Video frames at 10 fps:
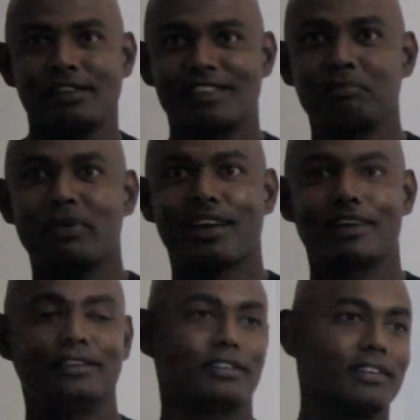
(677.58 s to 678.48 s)
Some
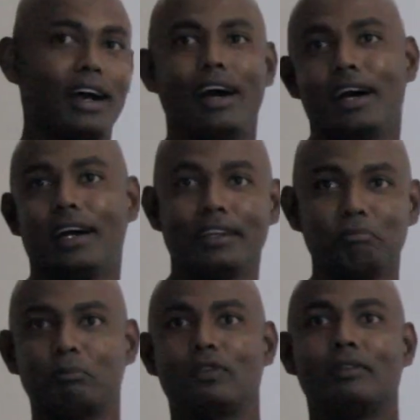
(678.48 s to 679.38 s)
parents,
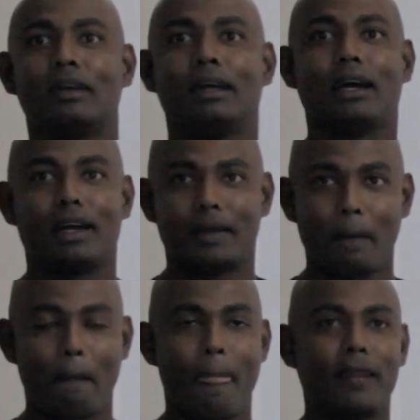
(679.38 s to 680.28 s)

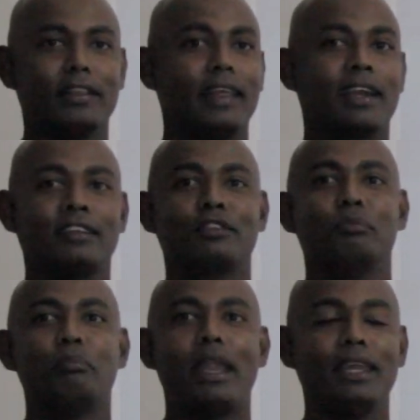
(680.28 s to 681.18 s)
there is
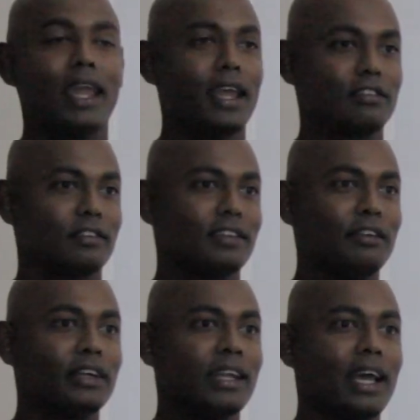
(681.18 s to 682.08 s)
many cases,
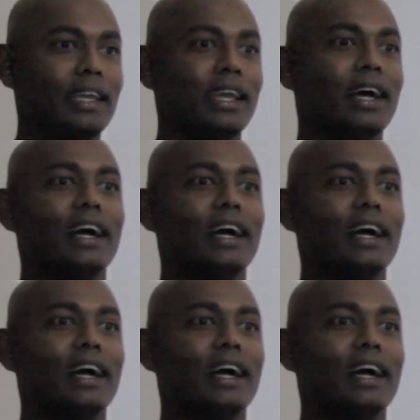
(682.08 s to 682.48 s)
even I